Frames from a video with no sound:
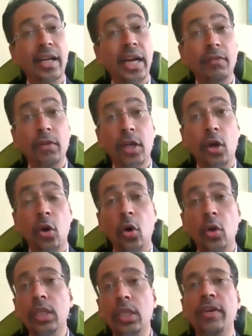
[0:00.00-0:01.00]
and traveled
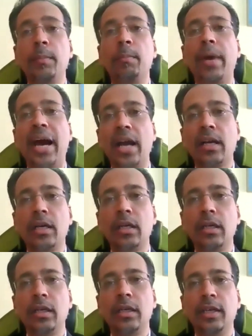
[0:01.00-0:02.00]
all the way back
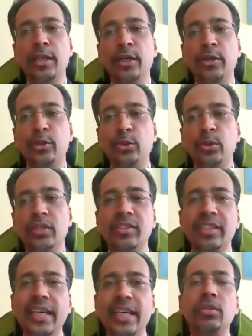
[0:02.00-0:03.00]
to the
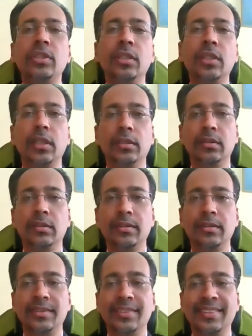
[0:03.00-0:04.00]
same city.
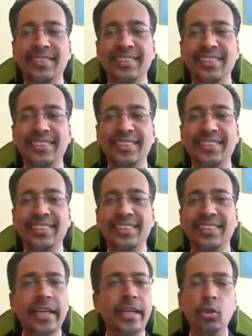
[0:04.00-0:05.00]

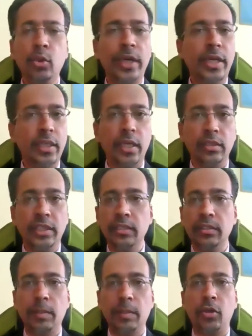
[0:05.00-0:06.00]
He didn't do anything else. He
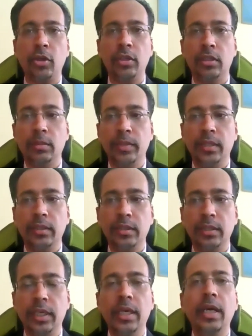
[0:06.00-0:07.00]
didn't step out of the terminal.
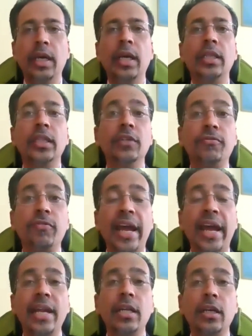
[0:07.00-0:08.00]
The
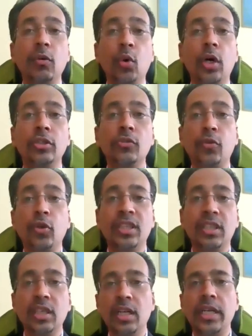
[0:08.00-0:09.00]
flight was
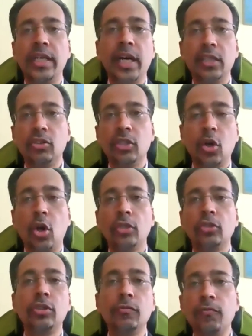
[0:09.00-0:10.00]
for 30 hours and
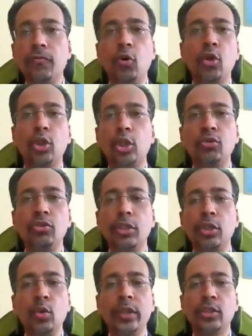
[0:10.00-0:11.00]
cost him
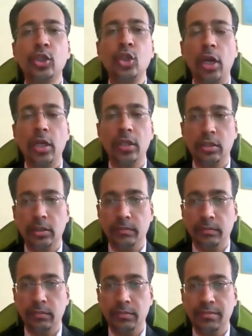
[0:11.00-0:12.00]
4,000 US
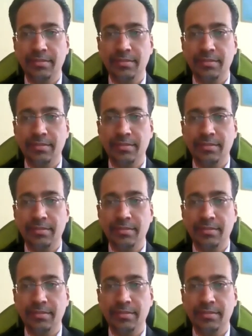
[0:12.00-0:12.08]
dollars.